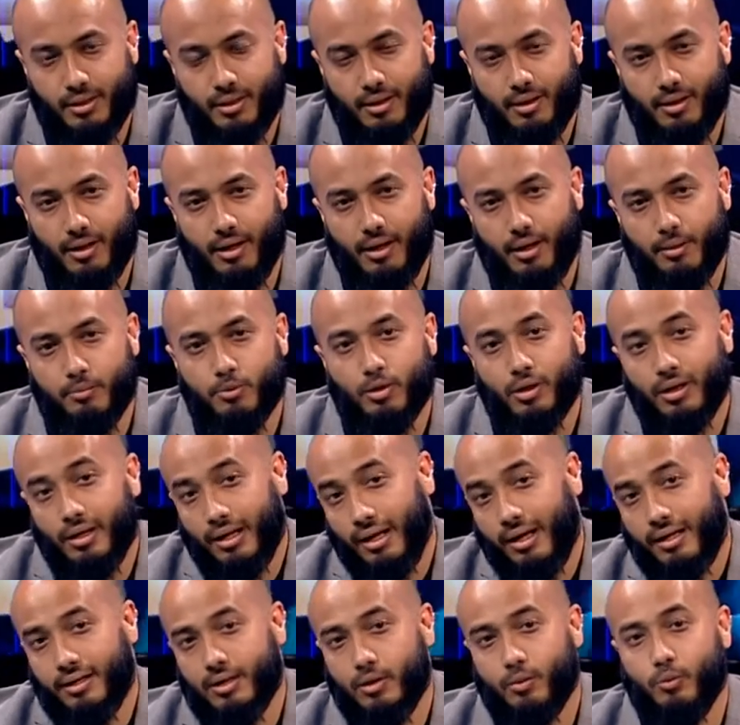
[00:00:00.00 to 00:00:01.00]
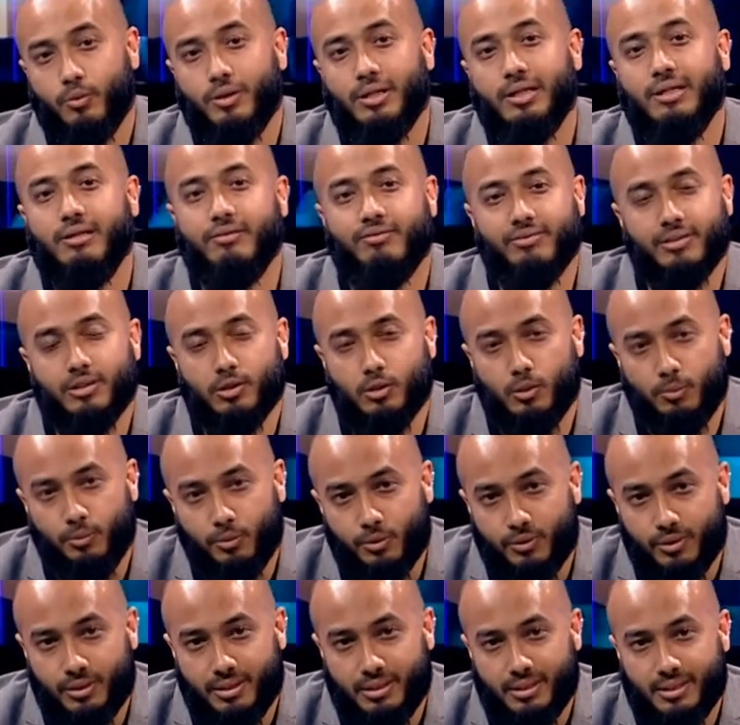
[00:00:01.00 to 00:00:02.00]
Alhamdulillah, we live in a
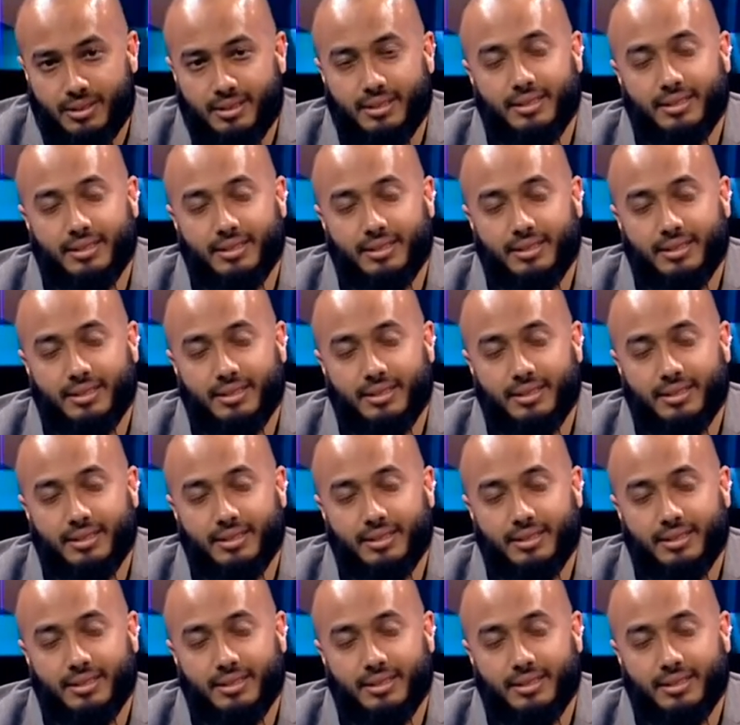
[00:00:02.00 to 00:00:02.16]
community,